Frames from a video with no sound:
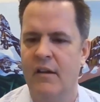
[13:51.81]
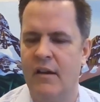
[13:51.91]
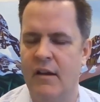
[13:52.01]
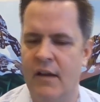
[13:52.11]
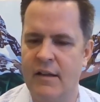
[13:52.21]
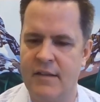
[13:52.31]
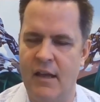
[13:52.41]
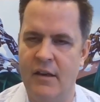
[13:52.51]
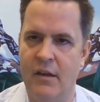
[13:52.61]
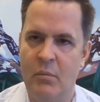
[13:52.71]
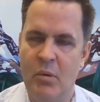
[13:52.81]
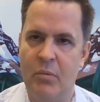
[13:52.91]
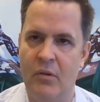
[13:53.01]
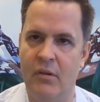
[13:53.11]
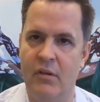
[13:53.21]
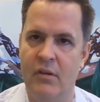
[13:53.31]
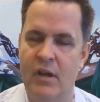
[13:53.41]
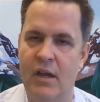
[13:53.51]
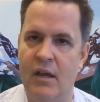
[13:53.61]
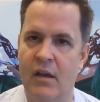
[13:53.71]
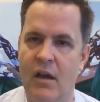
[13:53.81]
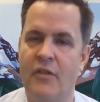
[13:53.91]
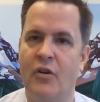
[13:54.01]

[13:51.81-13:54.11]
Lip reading: I'd say other